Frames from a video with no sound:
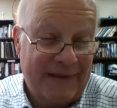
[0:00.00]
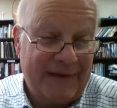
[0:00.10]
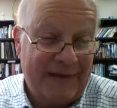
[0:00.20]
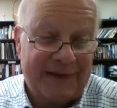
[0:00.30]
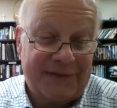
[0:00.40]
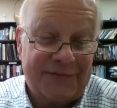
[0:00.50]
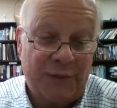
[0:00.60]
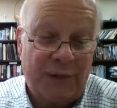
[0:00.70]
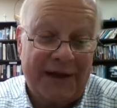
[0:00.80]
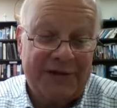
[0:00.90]
Thanks for
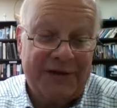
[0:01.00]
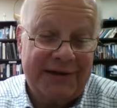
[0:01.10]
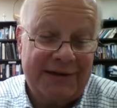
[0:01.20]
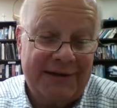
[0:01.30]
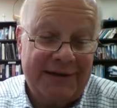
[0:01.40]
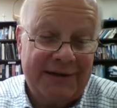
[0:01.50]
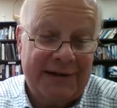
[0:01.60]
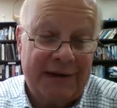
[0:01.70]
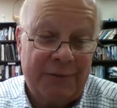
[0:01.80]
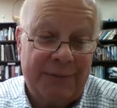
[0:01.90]
watching,
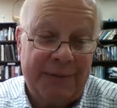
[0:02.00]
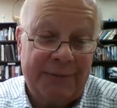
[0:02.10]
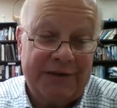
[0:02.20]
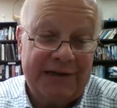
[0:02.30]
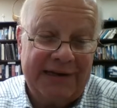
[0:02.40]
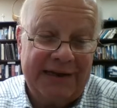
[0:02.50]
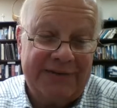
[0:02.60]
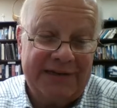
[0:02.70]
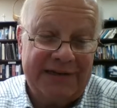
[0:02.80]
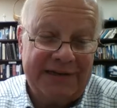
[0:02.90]
and remember to let
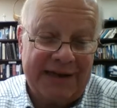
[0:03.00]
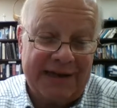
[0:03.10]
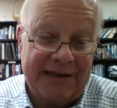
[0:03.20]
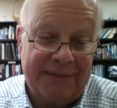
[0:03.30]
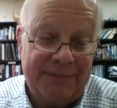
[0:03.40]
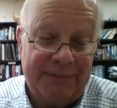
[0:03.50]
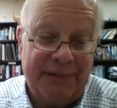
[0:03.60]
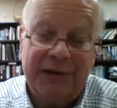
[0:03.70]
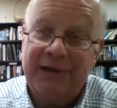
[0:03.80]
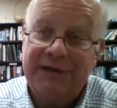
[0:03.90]
this day
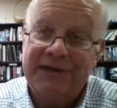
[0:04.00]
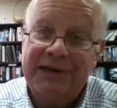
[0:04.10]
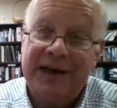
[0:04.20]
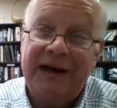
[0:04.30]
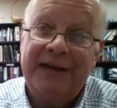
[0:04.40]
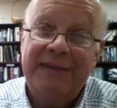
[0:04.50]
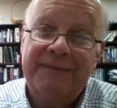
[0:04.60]
belong to God.